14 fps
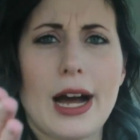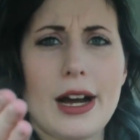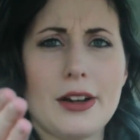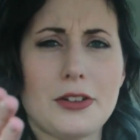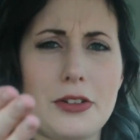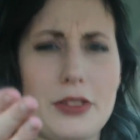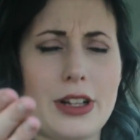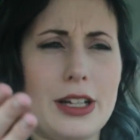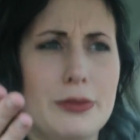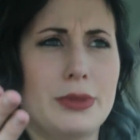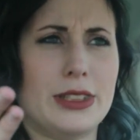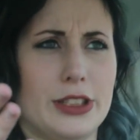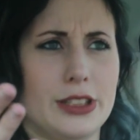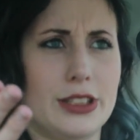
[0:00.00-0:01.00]
don't know if I
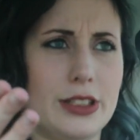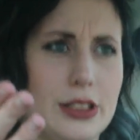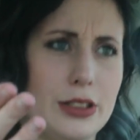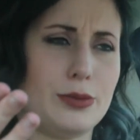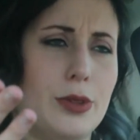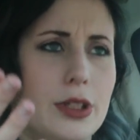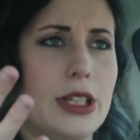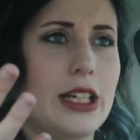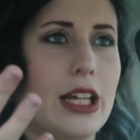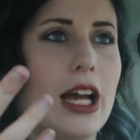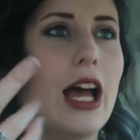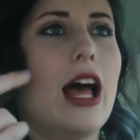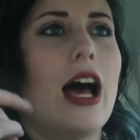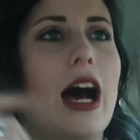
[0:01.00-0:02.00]
had mentioned this morning.
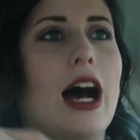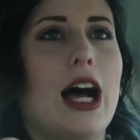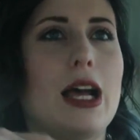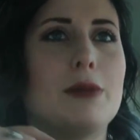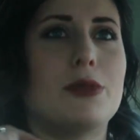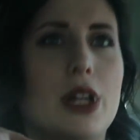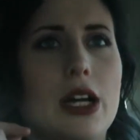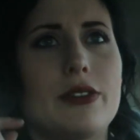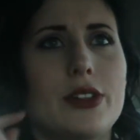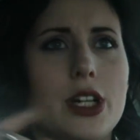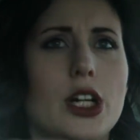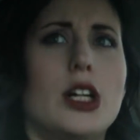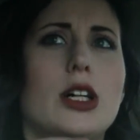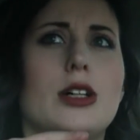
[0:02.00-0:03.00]
I'm
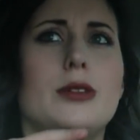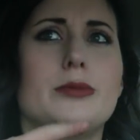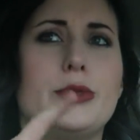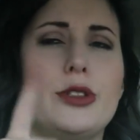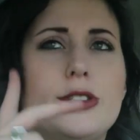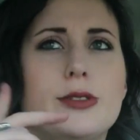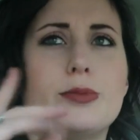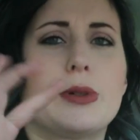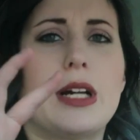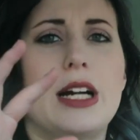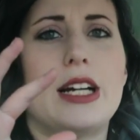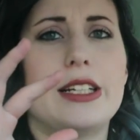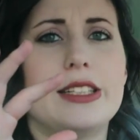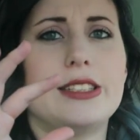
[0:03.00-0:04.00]
driving home to
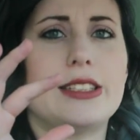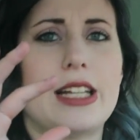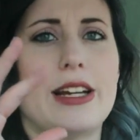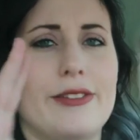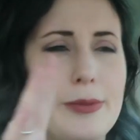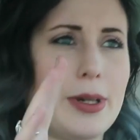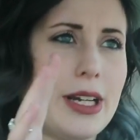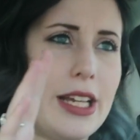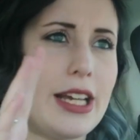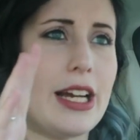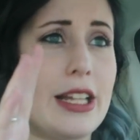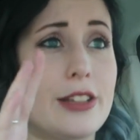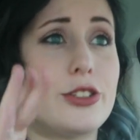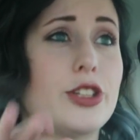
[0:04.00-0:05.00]
surprise everybody
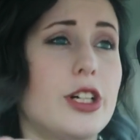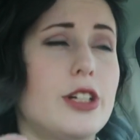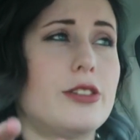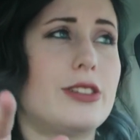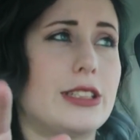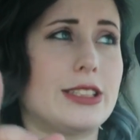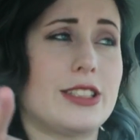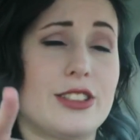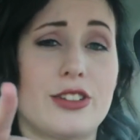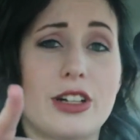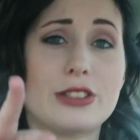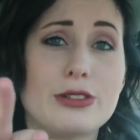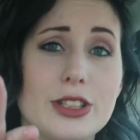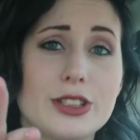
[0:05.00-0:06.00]
at the show, because they're
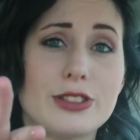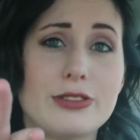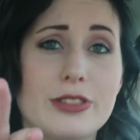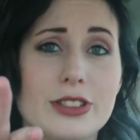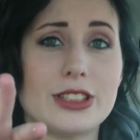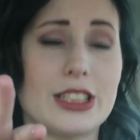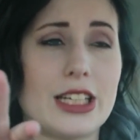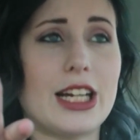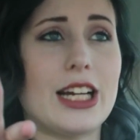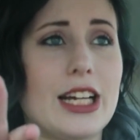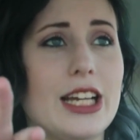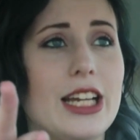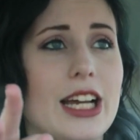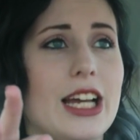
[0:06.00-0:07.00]
just working
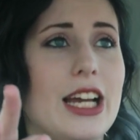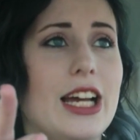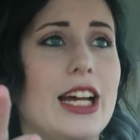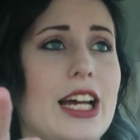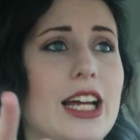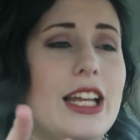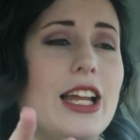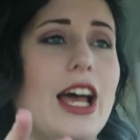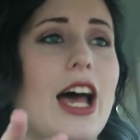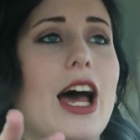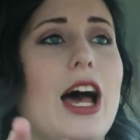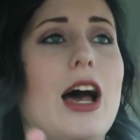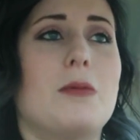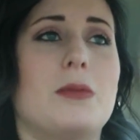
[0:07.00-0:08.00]
tonight, and
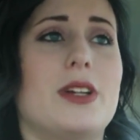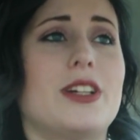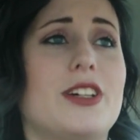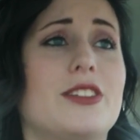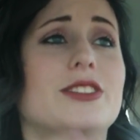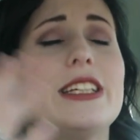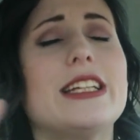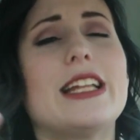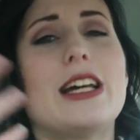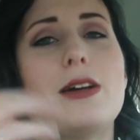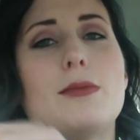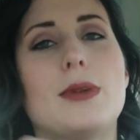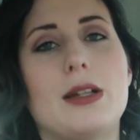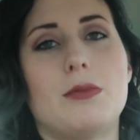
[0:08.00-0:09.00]
I'm gonna go see
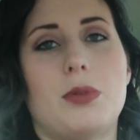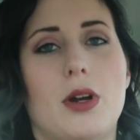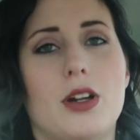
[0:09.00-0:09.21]
them, and